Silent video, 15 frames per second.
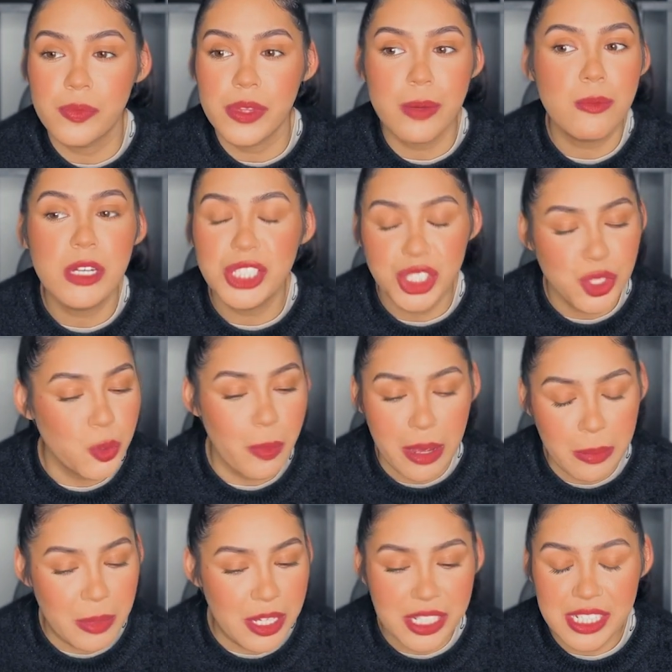emotional
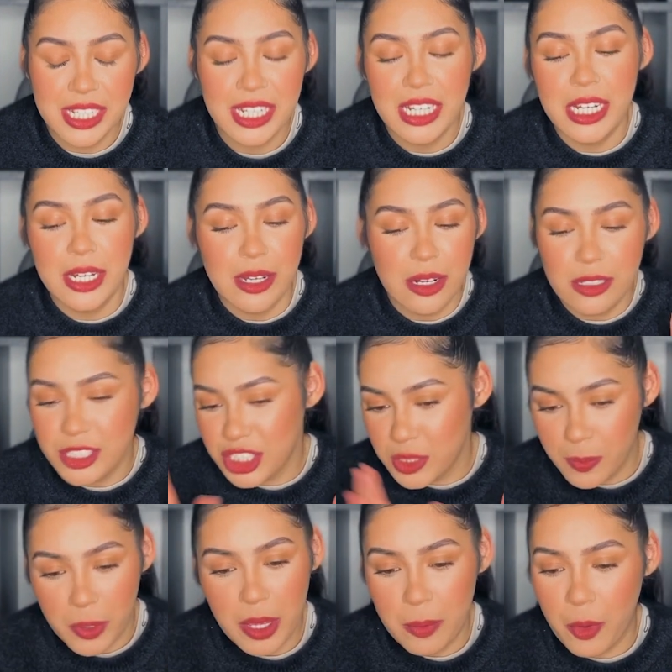moment, just
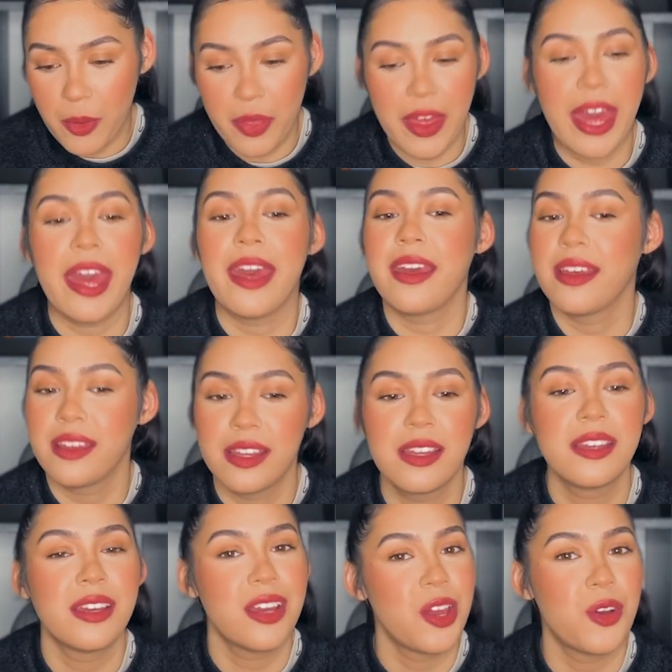put him on there,
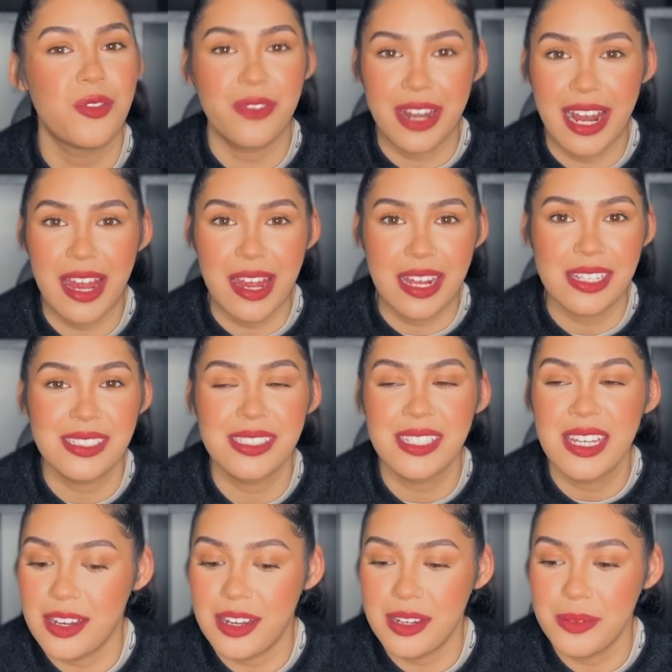he'll relax.
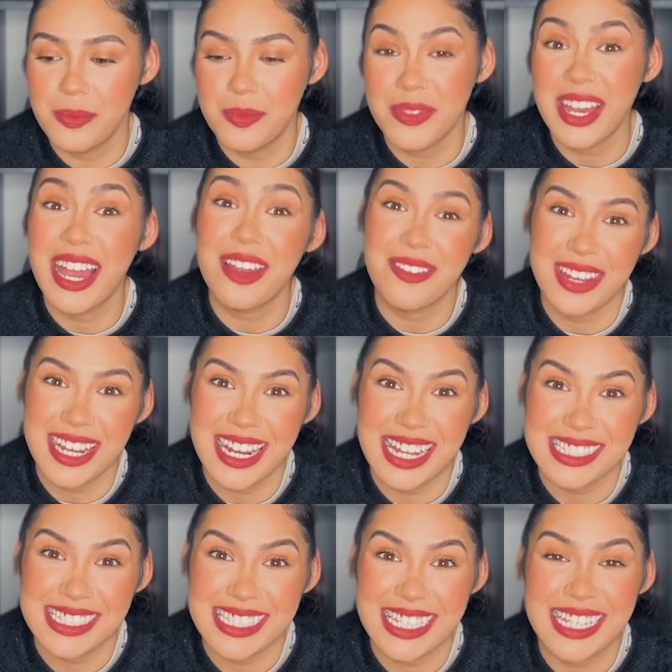I really
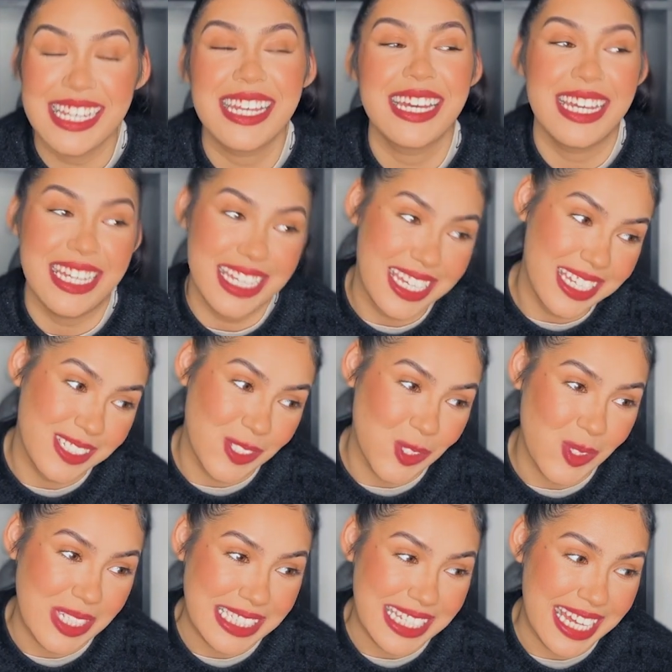liked it, he
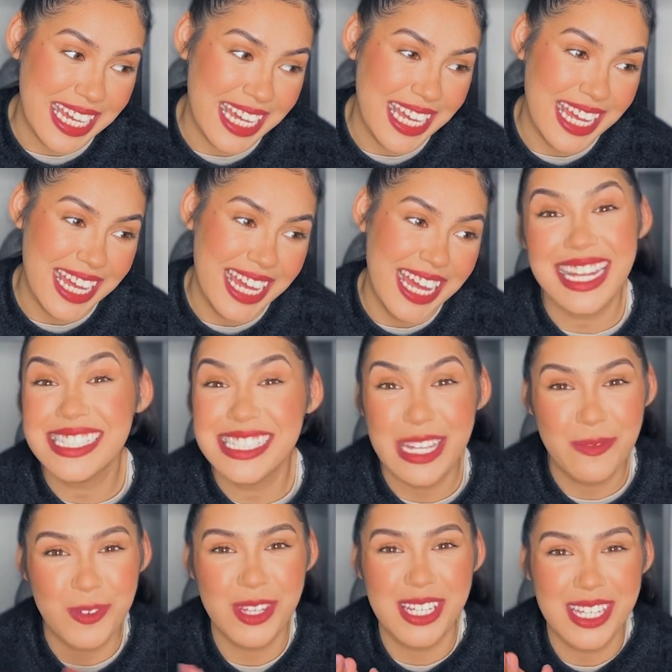enjoyed it. That's
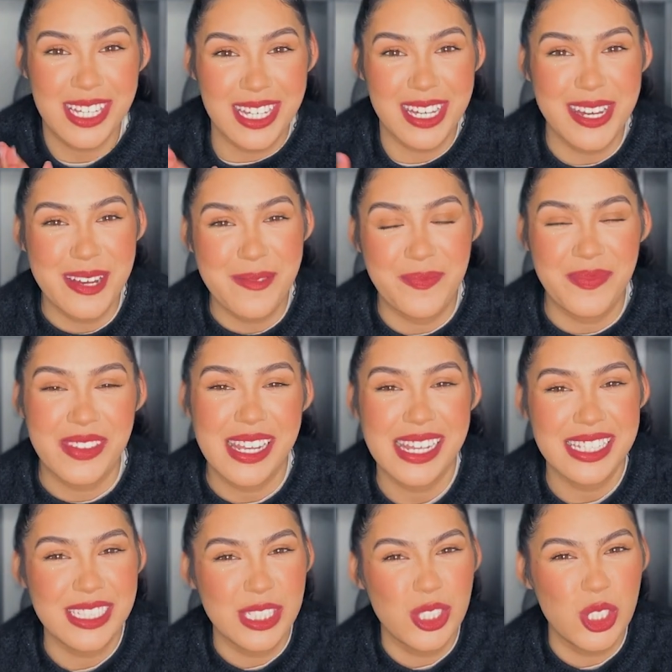it for the
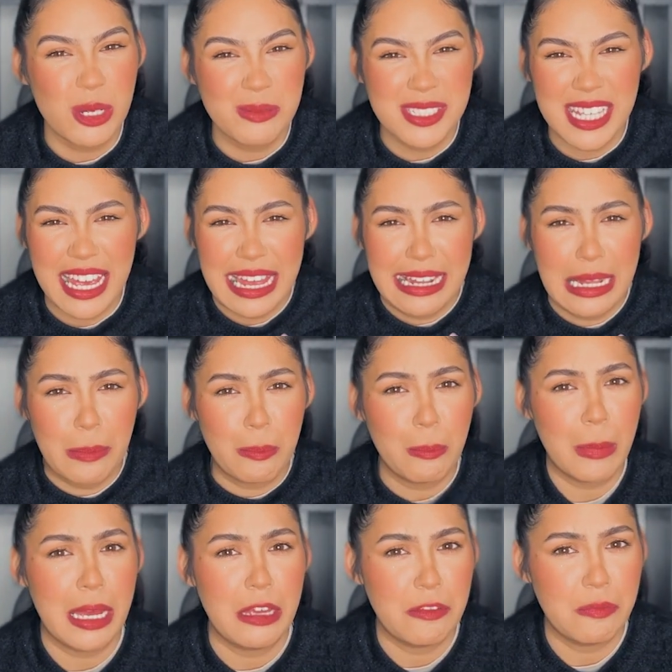top 10 that
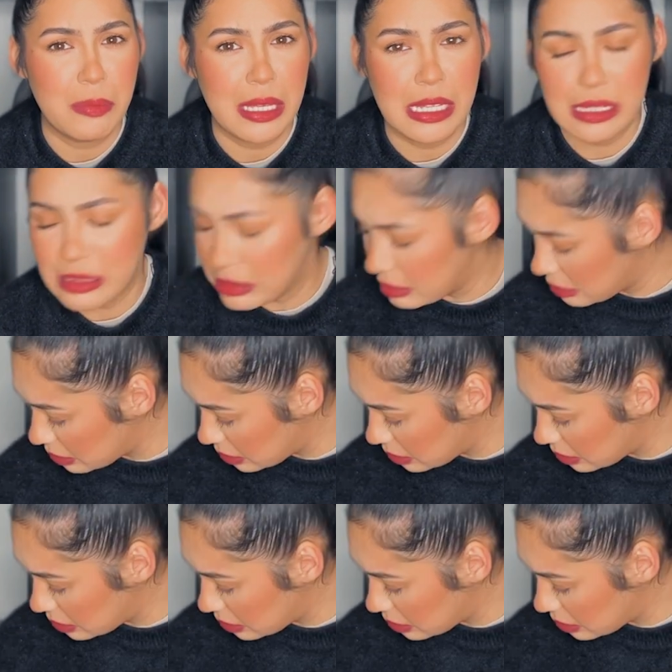might have been,